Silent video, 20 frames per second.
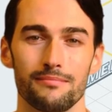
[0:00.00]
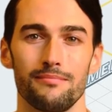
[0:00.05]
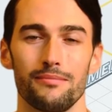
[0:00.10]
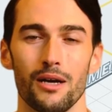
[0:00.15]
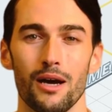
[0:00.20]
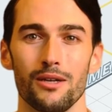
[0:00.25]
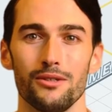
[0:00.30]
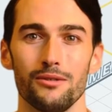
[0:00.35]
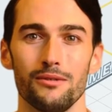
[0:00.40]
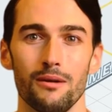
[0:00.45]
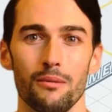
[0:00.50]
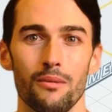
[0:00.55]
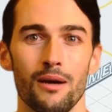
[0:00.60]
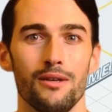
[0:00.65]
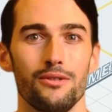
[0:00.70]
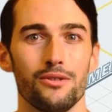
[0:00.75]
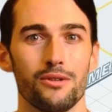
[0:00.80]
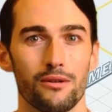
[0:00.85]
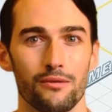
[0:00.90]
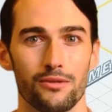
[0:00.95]
causing the
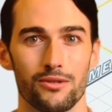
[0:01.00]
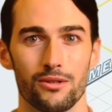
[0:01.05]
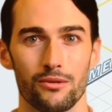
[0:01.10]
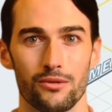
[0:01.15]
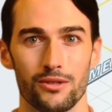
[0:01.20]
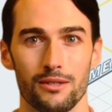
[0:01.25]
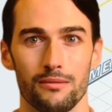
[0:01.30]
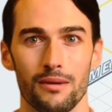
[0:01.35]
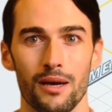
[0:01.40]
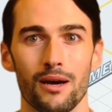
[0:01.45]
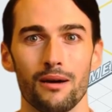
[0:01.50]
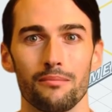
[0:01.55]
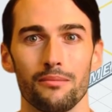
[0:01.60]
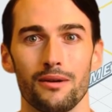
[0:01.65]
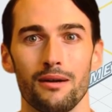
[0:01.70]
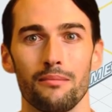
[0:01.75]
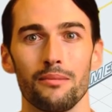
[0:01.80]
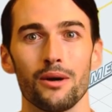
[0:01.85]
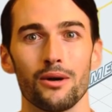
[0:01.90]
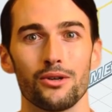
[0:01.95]
web server to respond
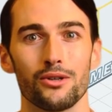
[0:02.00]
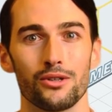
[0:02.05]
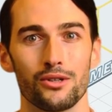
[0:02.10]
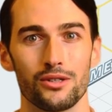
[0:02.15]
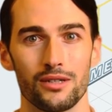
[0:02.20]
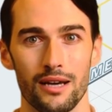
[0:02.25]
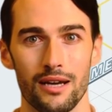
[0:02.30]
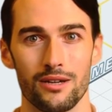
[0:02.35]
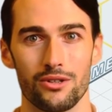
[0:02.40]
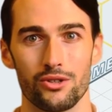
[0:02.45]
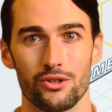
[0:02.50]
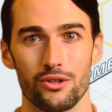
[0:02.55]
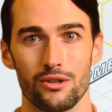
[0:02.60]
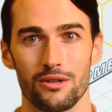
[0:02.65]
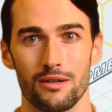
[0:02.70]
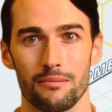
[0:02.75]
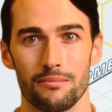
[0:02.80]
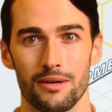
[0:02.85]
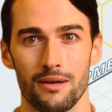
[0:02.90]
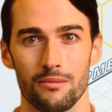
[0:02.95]
with a malicious
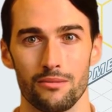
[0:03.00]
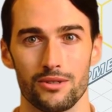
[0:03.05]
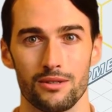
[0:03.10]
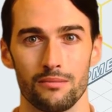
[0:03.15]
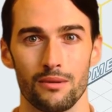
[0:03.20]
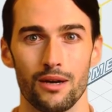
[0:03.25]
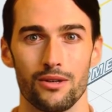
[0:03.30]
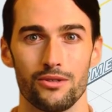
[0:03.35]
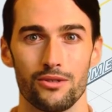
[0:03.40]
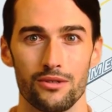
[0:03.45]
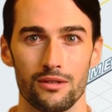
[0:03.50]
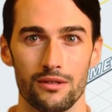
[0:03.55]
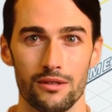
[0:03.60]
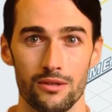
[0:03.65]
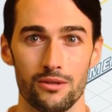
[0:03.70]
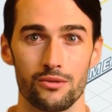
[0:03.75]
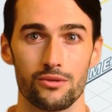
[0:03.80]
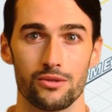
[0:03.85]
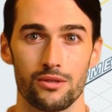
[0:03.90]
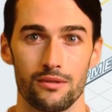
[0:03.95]
HTTP response to the
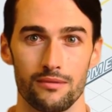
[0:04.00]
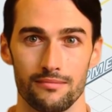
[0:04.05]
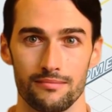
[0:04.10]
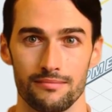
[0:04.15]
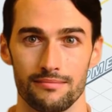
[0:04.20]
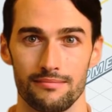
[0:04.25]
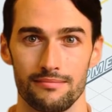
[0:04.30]
user.